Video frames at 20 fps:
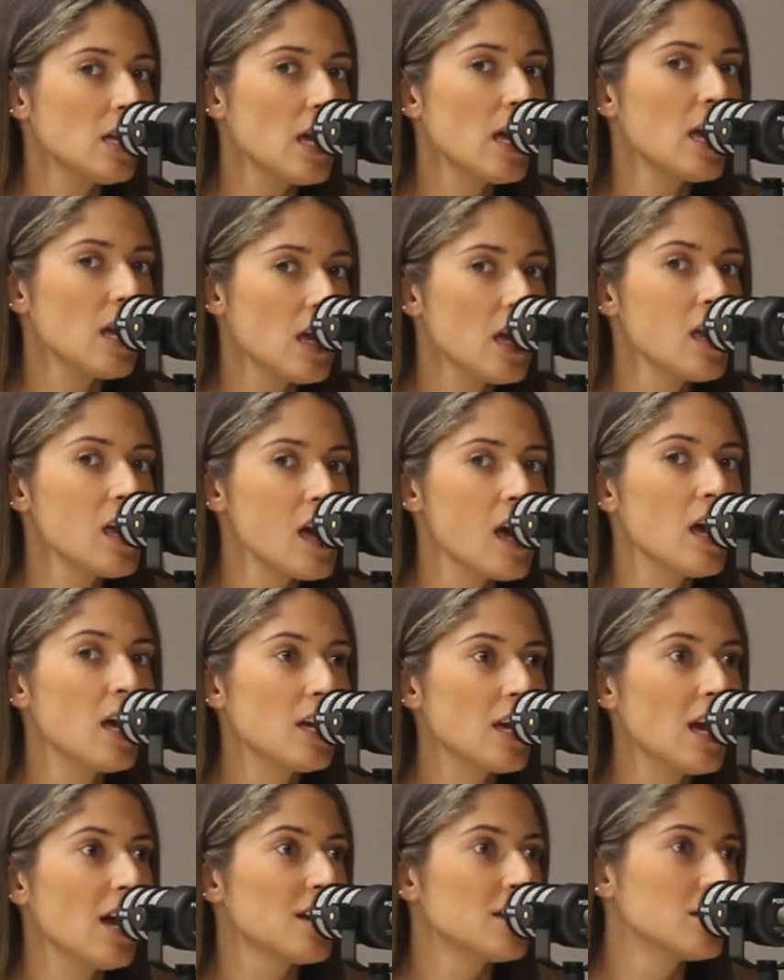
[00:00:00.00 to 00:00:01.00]

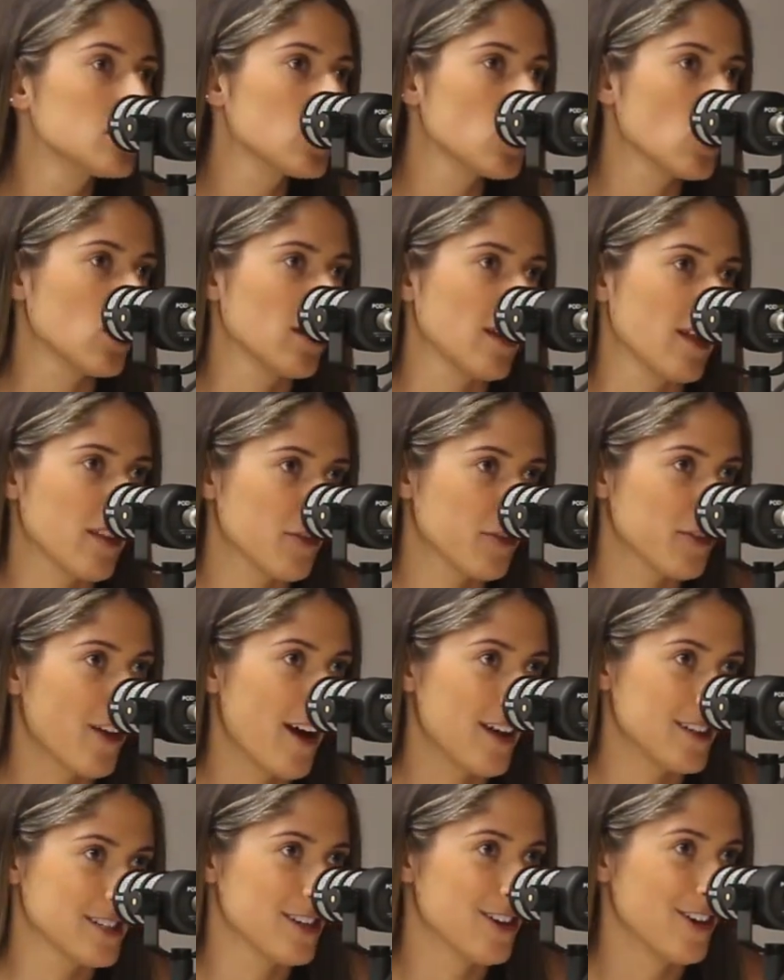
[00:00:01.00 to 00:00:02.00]
yeah. Got another
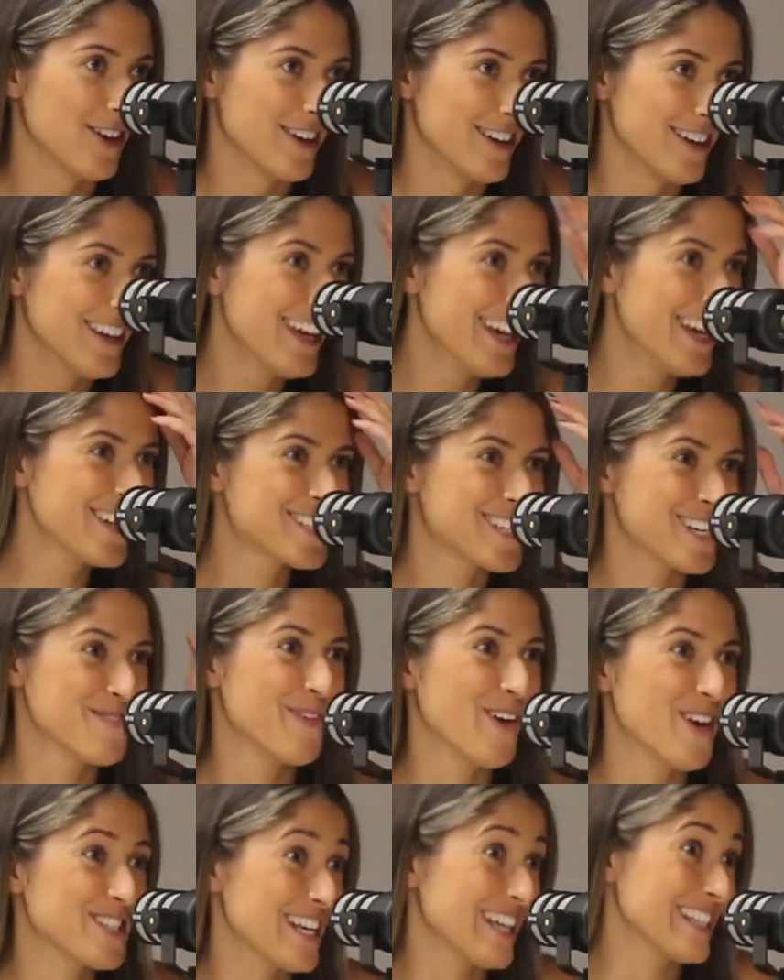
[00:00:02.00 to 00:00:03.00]
flight to go to, to
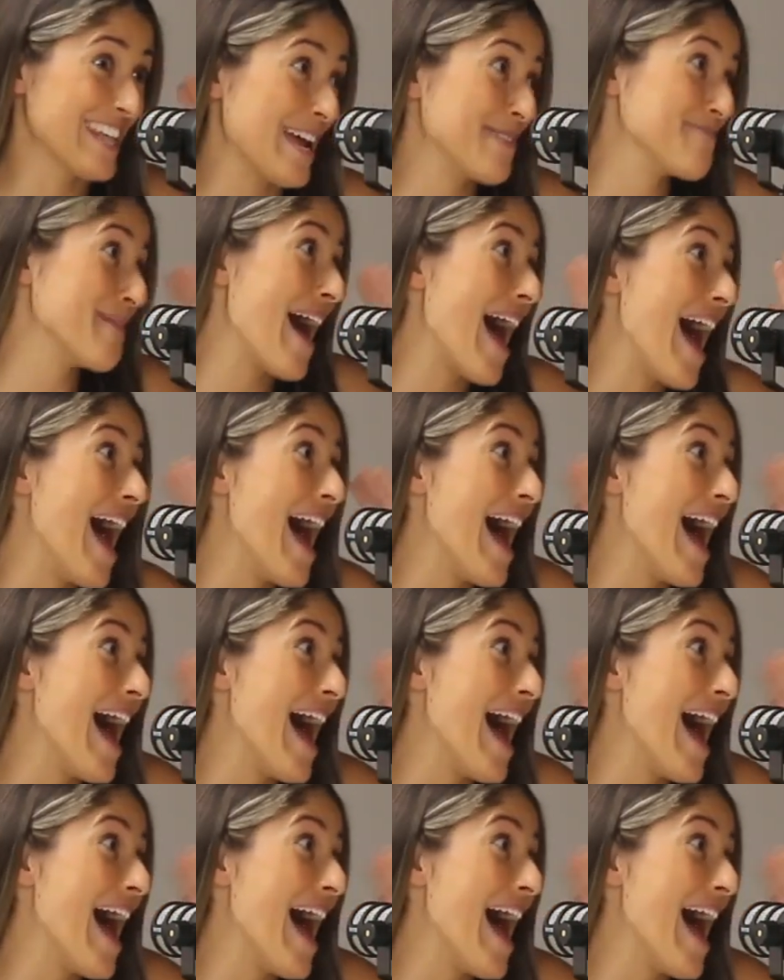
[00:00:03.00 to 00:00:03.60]
Boston. I was